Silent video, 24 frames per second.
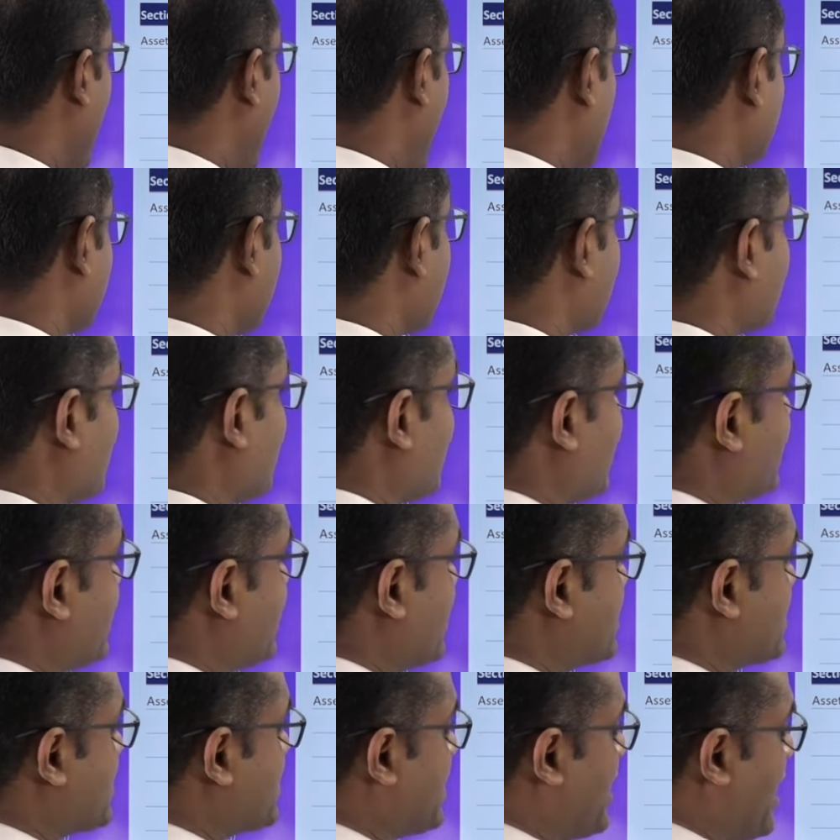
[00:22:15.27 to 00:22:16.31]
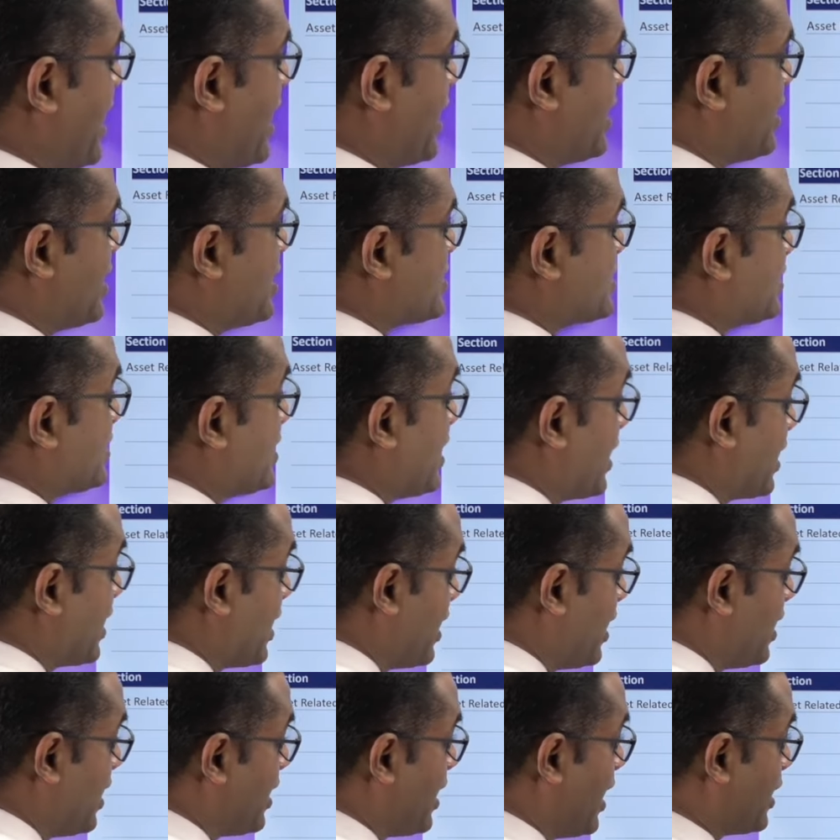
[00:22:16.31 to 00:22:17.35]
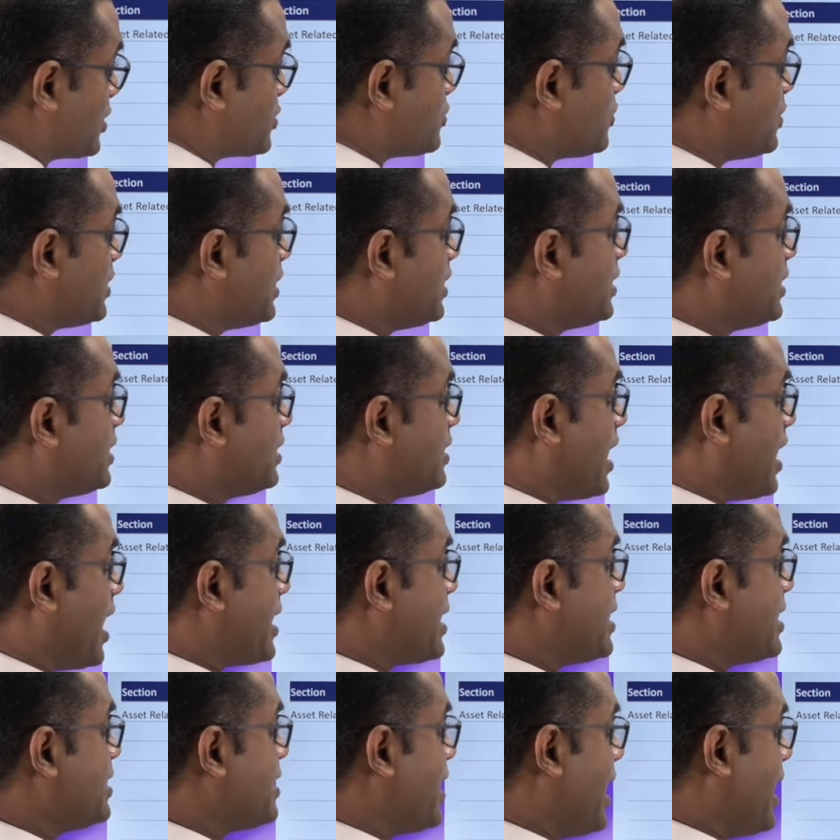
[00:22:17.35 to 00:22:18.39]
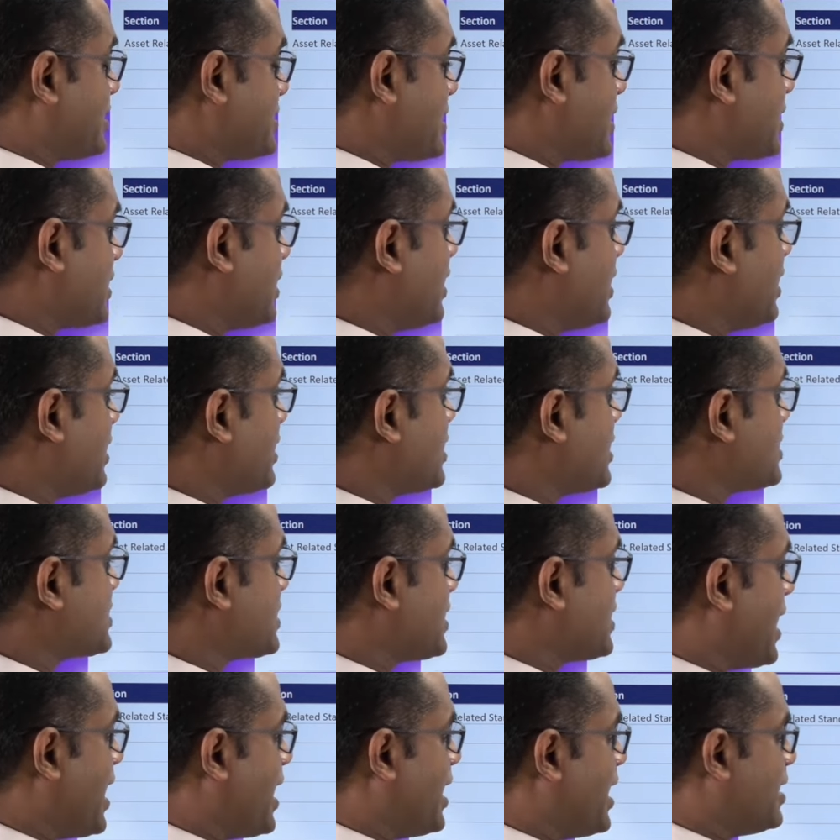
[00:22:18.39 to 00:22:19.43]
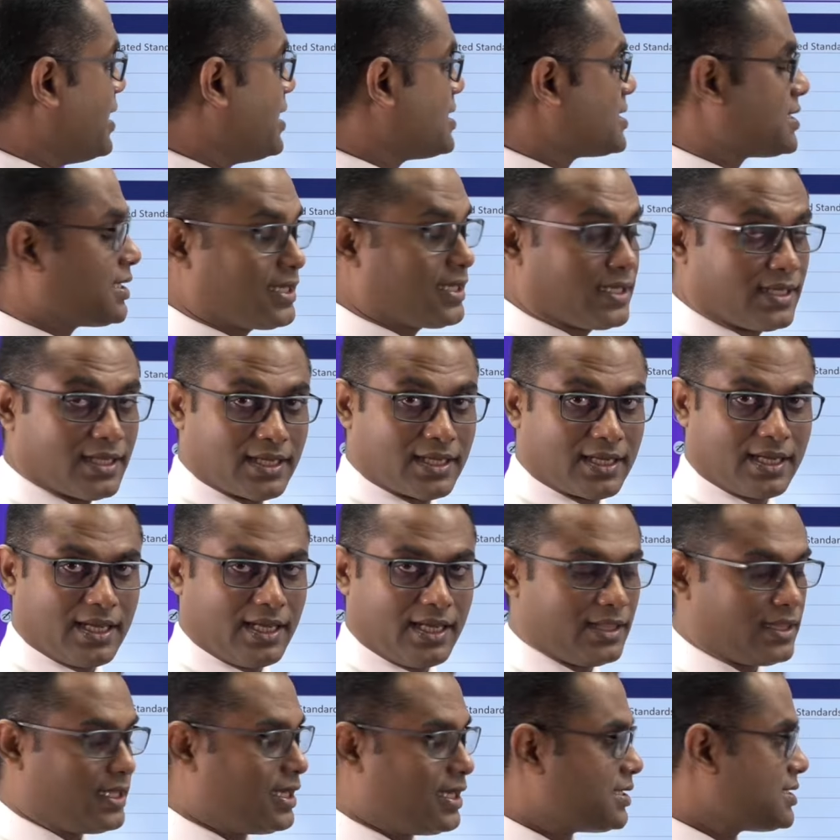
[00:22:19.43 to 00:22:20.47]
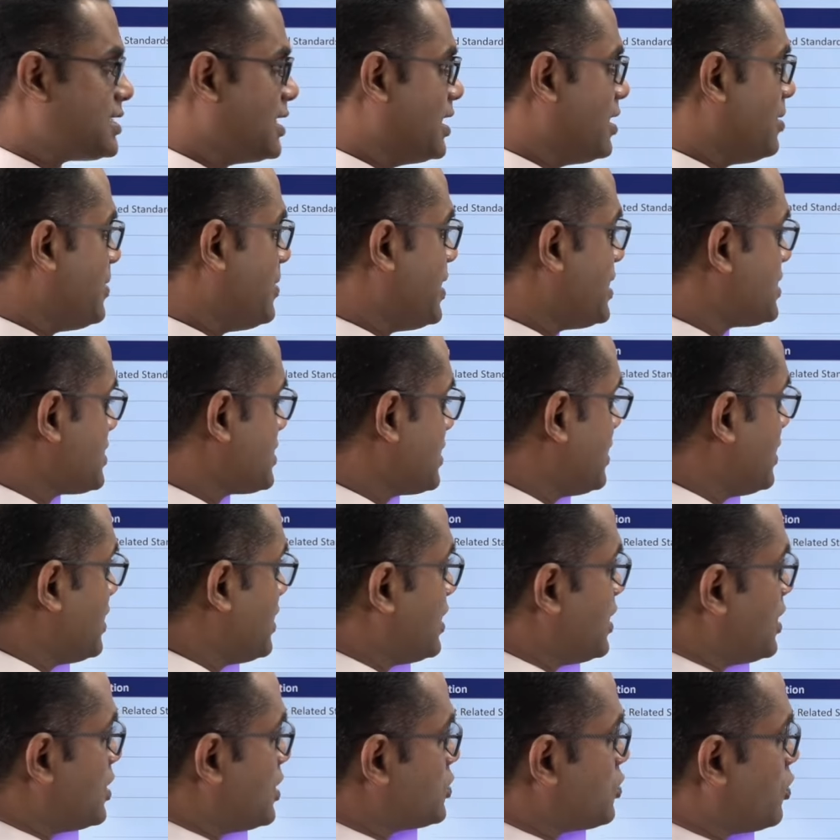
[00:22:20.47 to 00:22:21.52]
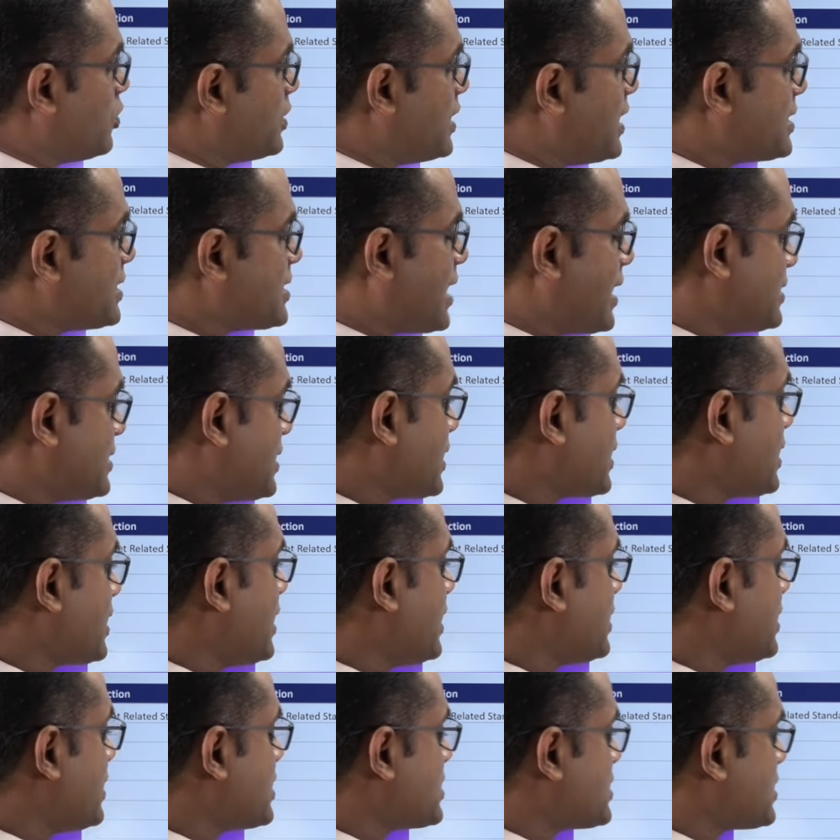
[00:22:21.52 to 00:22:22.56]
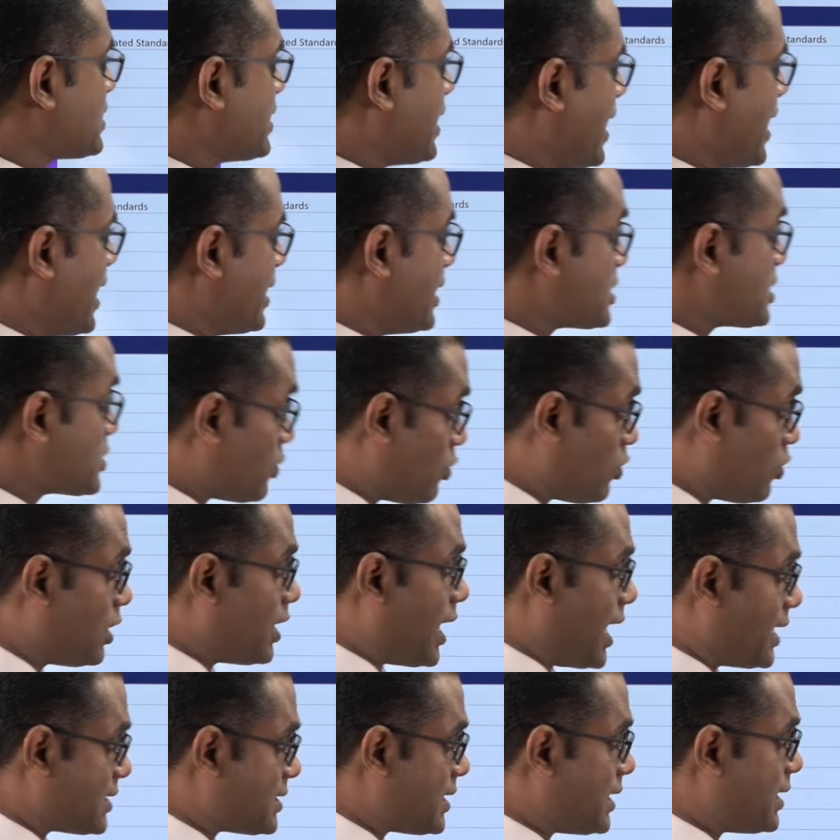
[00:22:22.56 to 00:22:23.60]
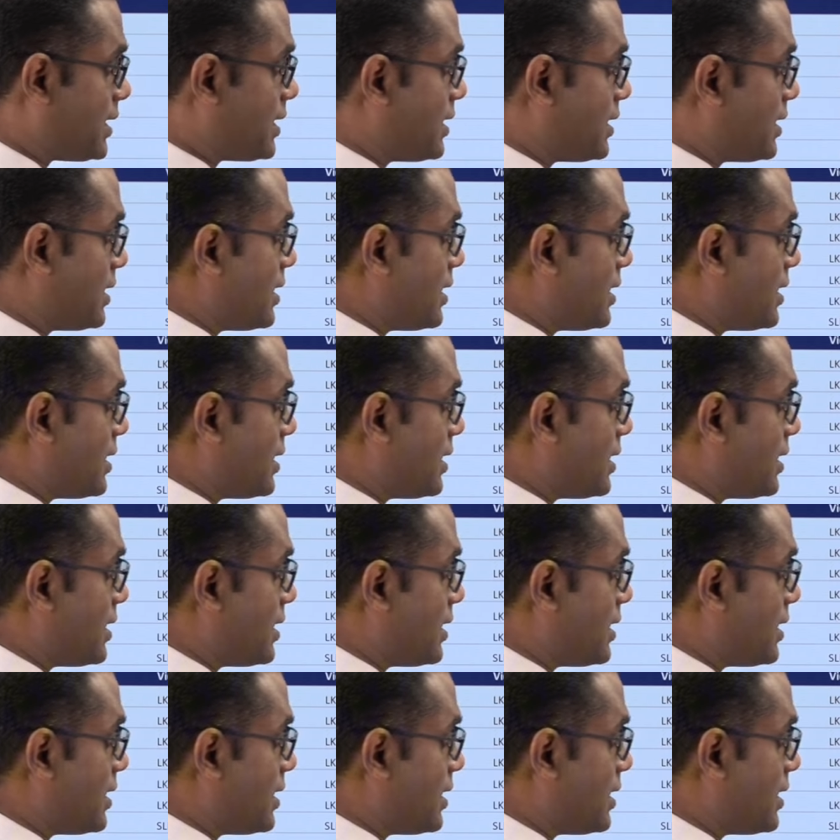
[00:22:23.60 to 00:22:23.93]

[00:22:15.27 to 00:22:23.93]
asset related standards. There are actually 9 asset related standards in the syllabus. So these asset related standards, all asset